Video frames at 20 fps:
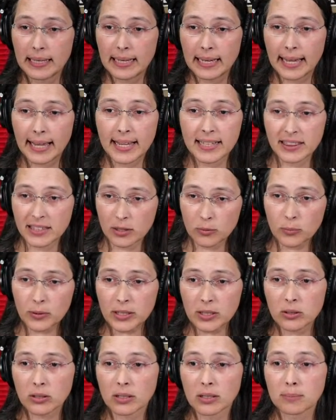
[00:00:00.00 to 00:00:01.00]
And then we
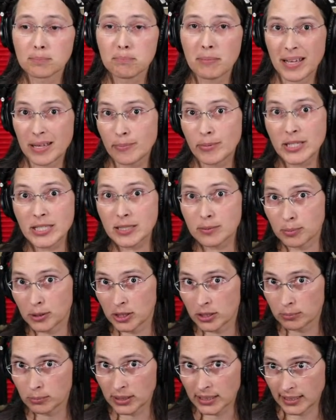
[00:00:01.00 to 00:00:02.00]
call maybe
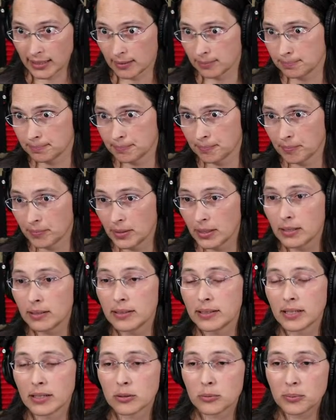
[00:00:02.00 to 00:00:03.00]
spawn bullet.
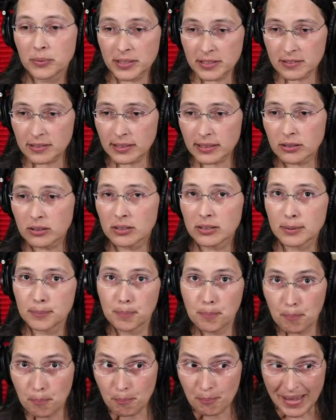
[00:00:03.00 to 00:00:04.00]
Now the reason I called it
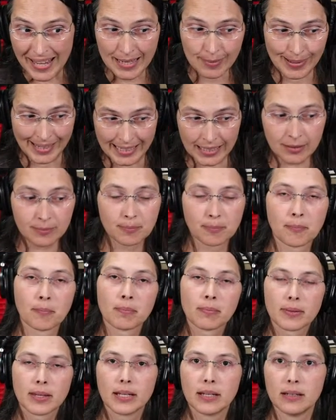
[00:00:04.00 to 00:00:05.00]
maybe
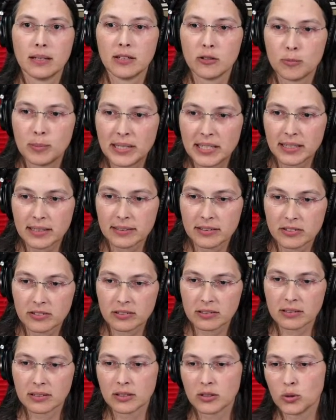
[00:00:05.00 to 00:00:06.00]
is because
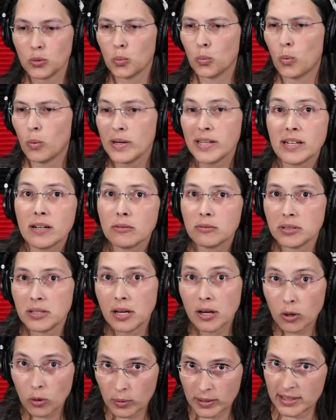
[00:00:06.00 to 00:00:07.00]
we don't
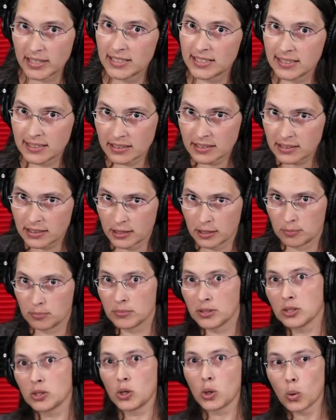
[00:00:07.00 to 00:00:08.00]
know at this time
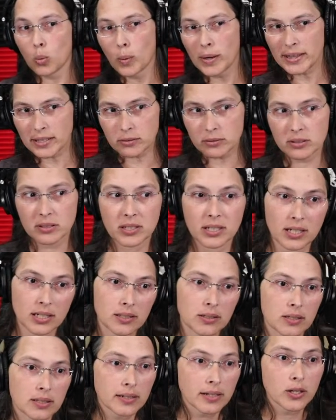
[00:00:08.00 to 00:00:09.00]
whether or
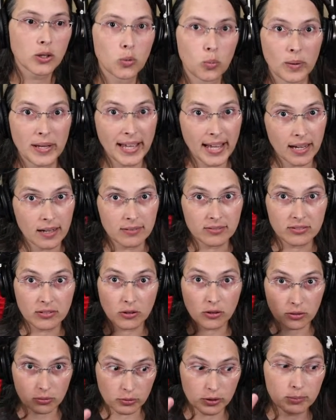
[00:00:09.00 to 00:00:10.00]
not we have
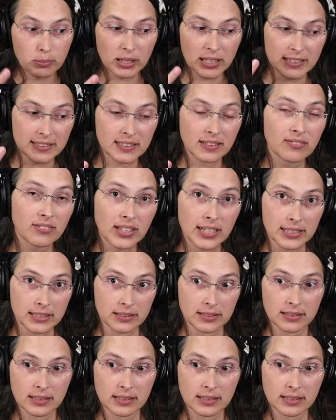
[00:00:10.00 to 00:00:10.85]
3 bullets in flight.